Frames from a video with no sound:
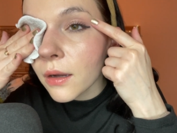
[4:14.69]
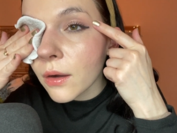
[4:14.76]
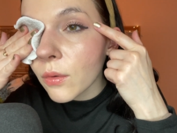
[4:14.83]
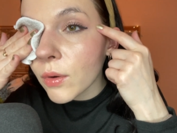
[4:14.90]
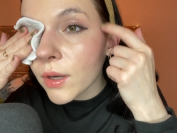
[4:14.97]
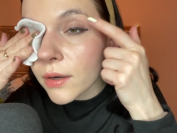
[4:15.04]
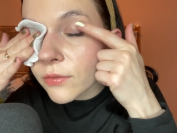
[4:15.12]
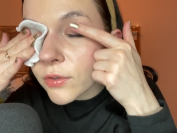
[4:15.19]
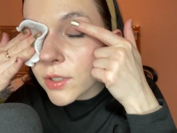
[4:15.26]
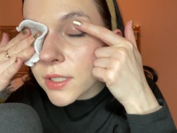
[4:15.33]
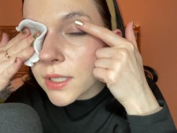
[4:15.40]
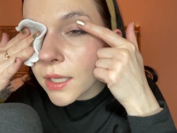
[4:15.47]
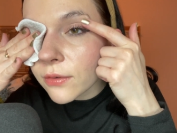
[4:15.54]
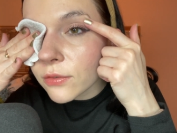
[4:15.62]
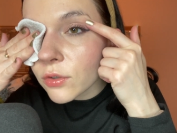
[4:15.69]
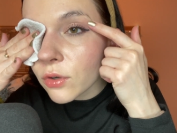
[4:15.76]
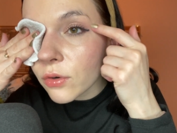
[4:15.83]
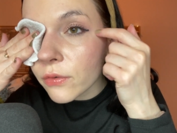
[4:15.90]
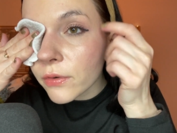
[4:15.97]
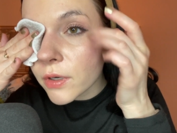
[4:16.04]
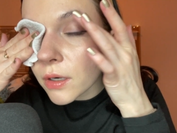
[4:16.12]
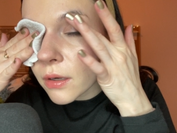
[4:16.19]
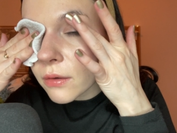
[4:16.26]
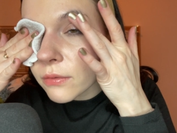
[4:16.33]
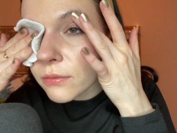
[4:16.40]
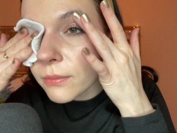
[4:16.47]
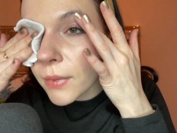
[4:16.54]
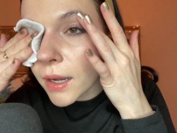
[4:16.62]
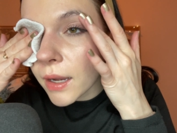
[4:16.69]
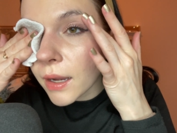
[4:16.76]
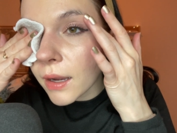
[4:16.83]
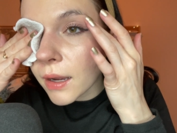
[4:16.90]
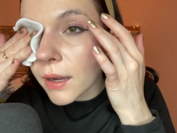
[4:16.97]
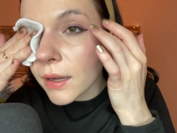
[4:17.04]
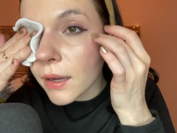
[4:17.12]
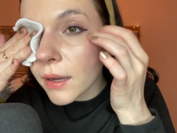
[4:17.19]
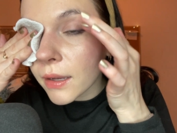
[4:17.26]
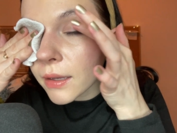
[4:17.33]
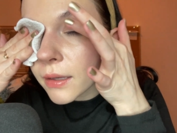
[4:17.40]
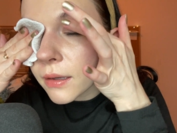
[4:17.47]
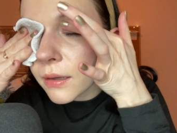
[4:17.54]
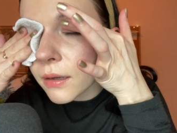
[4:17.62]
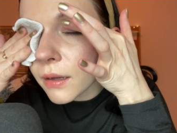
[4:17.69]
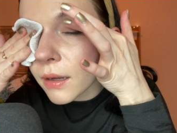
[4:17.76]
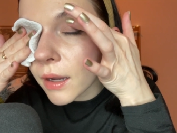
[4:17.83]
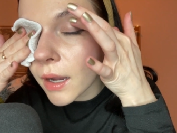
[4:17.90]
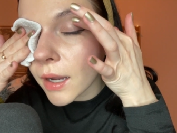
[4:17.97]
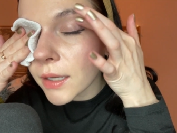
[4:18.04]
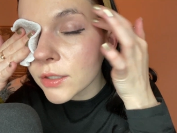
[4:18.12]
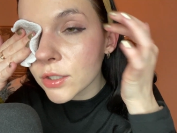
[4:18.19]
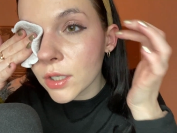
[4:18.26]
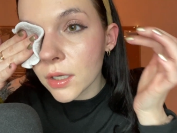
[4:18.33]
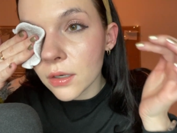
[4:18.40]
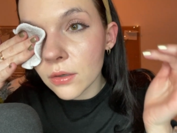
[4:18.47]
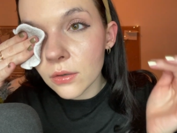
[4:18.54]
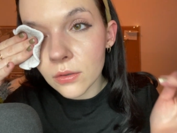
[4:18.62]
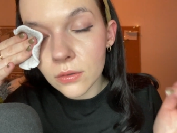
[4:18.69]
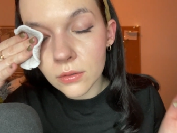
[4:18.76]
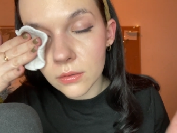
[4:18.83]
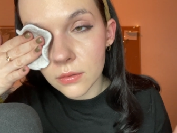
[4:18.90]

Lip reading: whatever is left over of my eyeshadow.